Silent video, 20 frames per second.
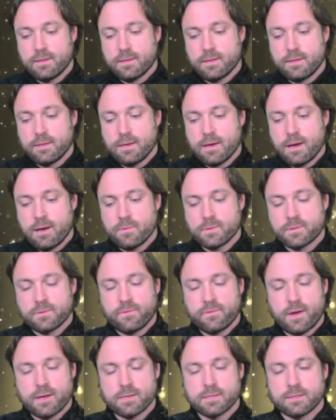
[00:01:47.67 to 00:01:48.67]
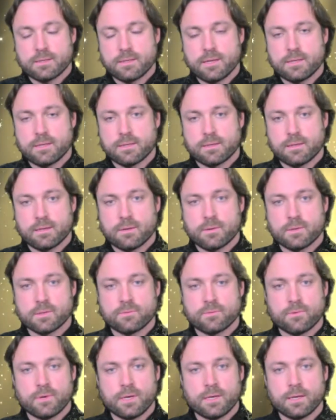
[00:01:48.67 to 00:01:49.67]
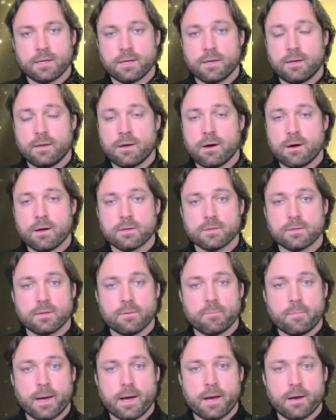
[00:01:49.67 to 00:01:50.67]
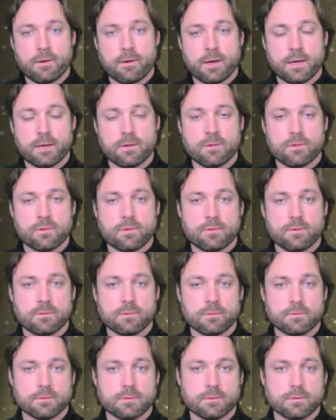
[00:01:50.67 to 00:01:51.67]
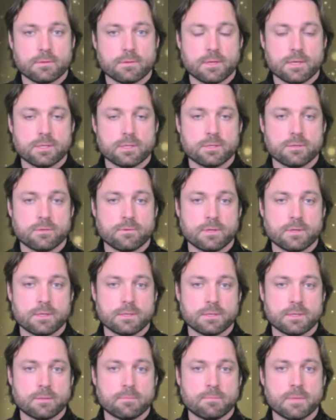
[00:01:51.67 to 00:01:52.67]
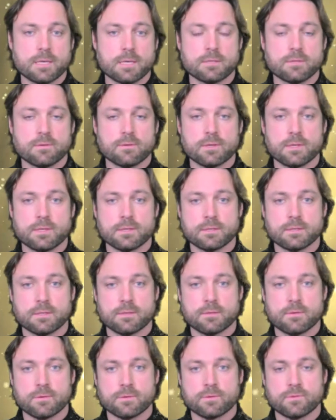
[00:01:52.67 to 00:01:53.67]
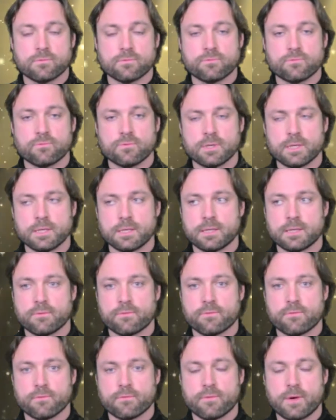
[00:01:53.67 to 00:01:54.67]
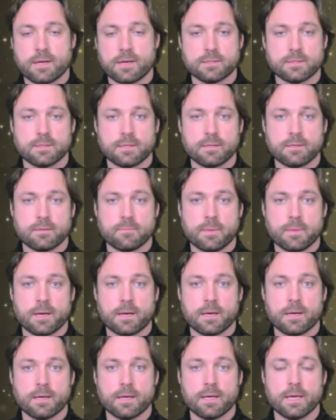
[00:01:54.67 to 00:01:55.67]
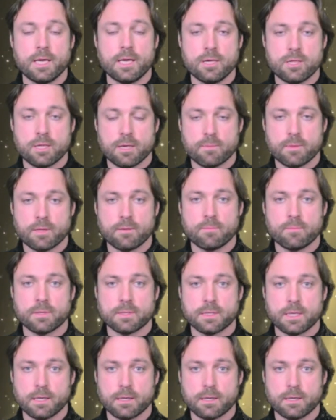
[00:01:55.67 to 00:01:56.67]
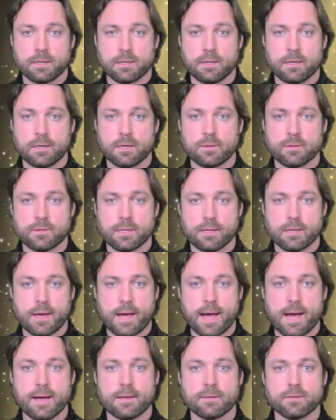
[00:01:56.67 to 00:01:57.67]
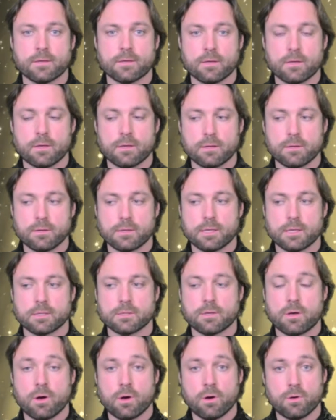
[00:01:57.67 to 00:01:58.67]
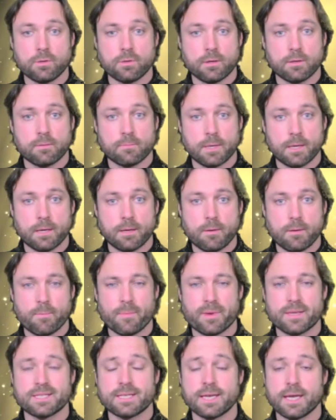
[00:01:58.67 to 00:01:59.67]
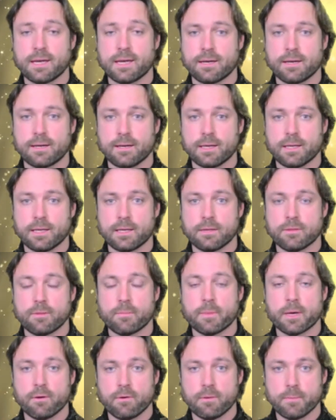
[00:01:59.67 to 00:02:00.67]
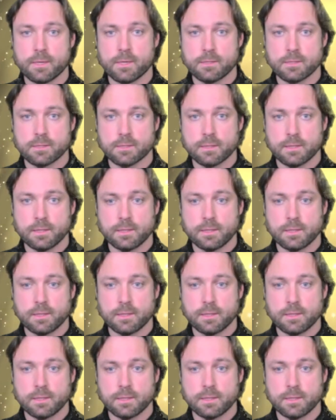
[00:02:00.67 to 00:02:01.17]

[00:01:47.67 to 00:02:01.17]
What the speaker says: Yeah, I was fascinated, and I was reading a lot about ancient histories and mysteries, and I was just really fascinated by Egypt in particular. It had this hold on me, particularly the pyramids.